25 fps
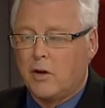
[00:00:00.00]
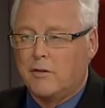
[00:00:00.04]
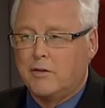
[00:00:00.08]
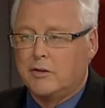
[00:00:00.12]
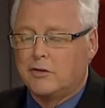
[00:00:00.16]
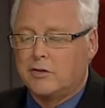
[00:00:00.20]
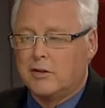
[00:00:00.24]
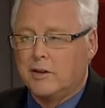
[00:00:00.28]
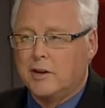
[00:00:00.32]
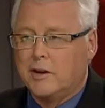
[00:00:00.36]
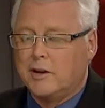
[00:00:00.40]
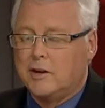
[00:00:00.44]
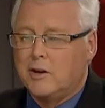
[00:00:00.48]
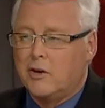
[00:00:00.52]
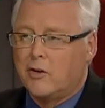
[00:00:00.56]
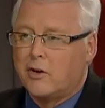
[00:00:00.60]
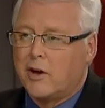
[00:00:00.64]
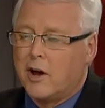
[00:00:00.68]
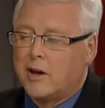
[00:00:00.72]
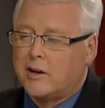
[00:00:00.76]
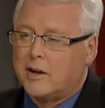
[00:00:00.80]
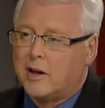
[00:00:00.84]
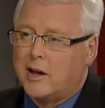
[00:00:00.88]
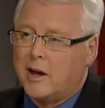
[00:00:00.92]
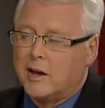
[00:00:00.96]
obviously, you're
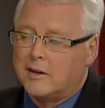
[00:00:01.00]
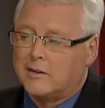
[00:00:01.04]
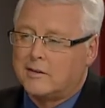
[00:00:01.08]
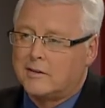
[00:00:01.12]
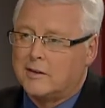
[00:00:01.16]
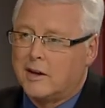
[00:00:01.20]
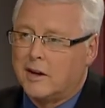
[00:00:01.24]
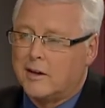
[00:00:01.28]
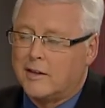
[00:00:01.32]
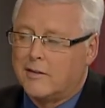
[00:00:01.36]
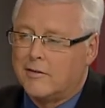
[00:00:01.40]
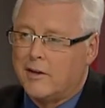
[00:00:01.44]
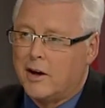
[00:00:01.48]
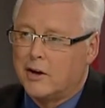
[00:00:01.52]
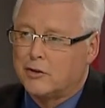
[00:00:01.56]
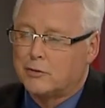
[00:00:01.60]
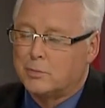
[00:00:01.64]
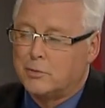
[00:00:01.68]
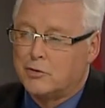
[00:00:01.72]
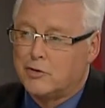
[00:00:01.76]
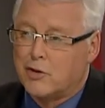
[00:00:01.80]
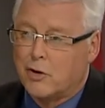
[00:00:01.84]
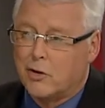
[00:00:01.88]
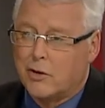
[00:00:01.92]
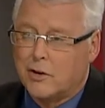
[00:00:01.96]
going to get the vast
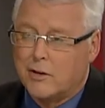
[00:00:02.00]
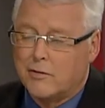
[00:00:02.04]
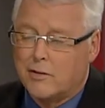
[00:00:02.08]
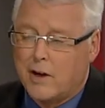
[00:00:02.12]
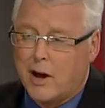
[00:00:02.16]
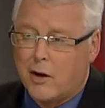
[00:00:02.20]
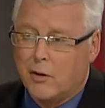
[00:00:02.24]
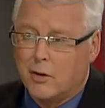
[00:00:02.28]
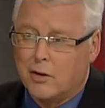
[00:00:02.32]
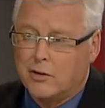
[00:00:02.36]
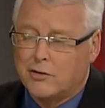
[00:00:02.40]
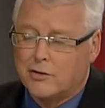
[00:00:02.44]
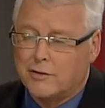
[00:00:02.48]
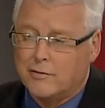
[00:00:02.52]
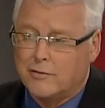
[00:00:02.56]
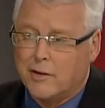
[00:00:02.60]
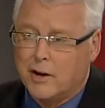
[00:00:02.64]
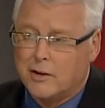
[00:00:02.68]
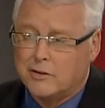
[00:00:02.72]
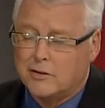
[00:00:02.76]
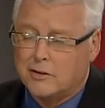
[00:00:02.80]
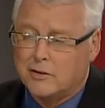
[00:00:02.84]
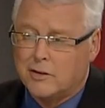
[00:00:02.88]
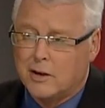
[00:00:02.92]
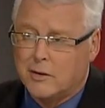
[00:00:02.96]
majority of coalition
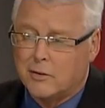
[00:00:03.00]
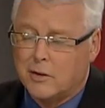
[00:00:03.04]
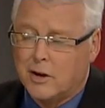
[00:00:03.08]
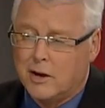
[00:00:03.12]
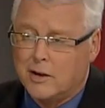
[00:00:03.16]
votes, is that